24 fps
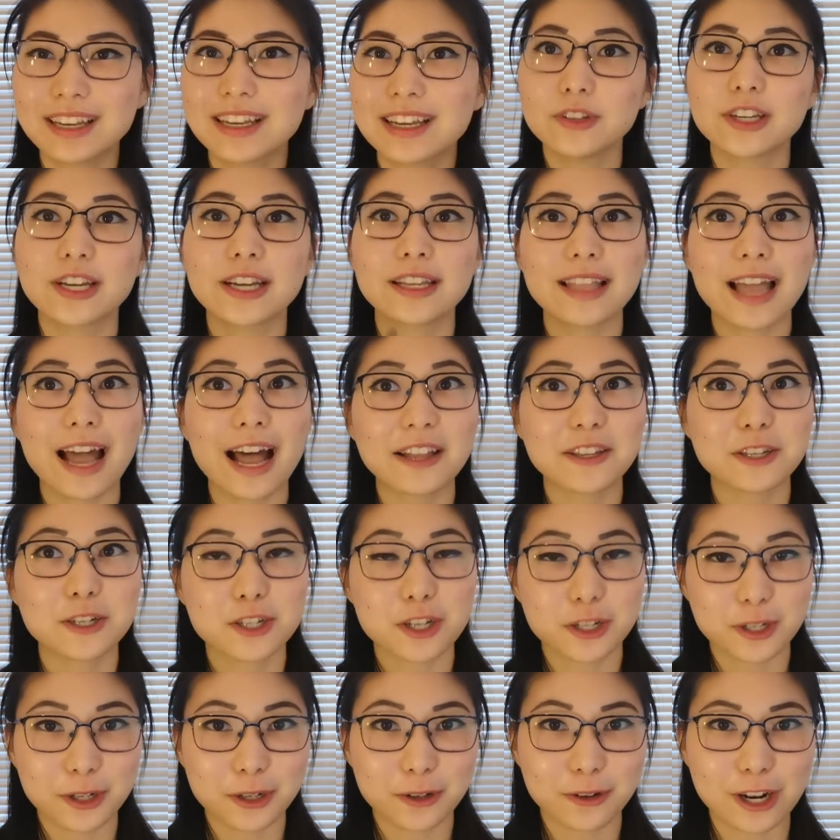You can ask each
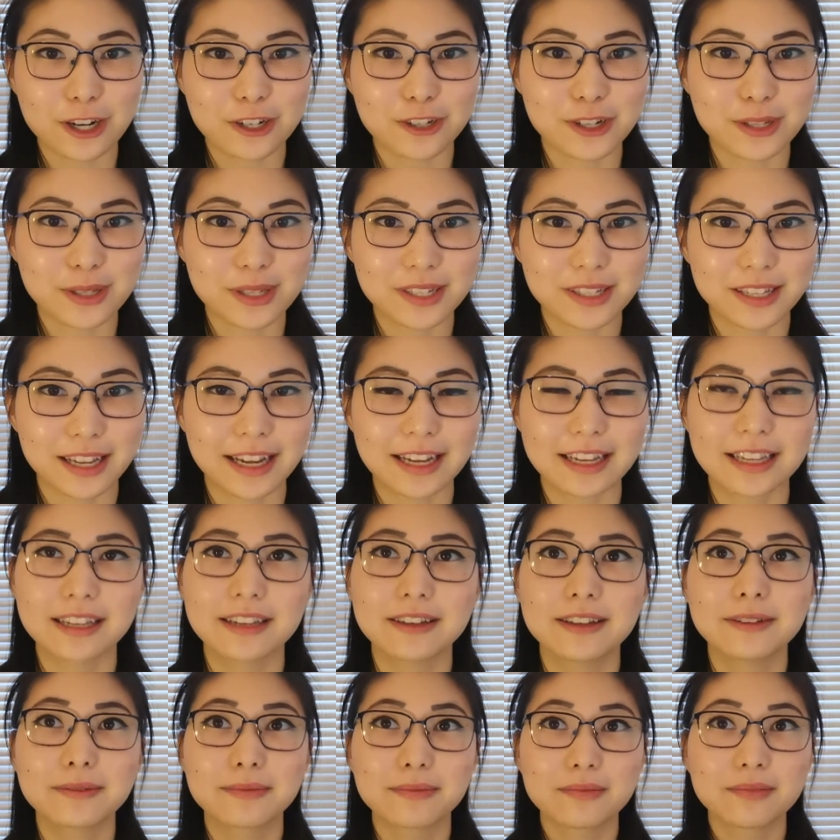other questions like,
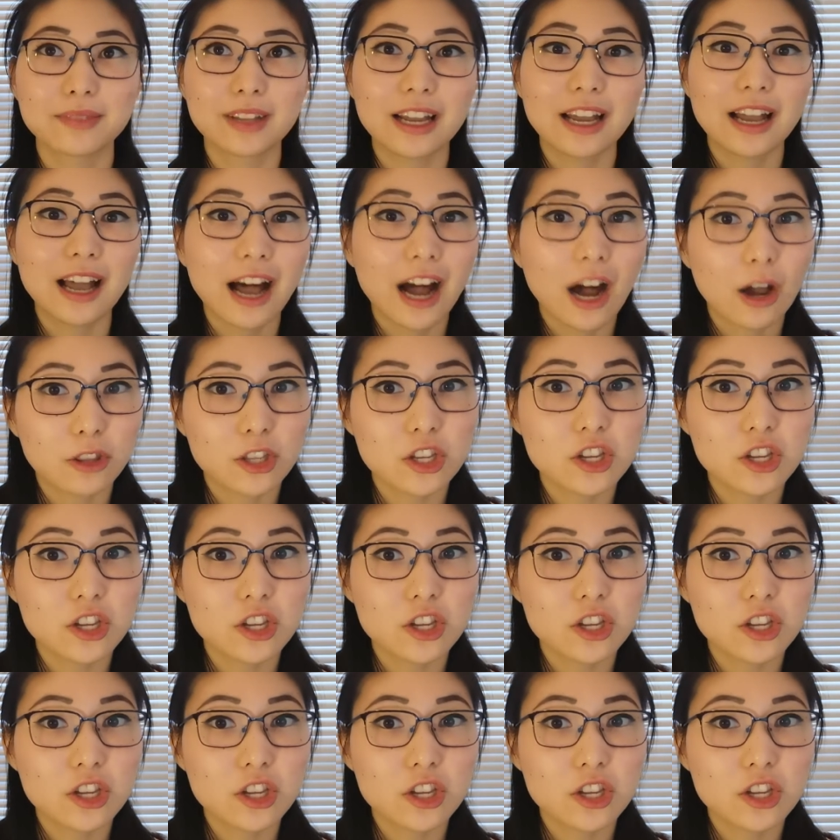how